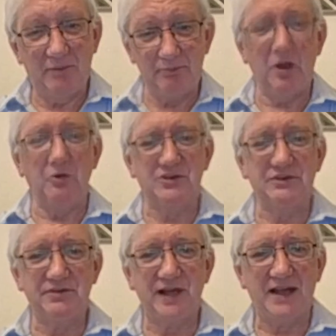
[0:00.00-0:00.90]
are
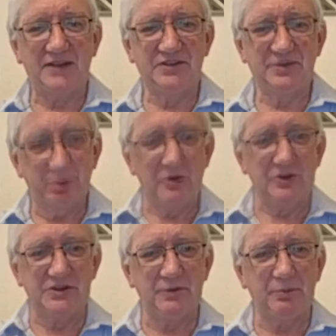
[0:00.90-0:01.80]
blocks of flats,
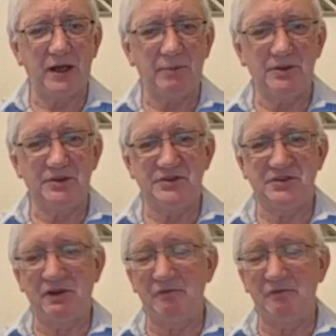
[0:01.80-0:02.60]
blocks of apartments.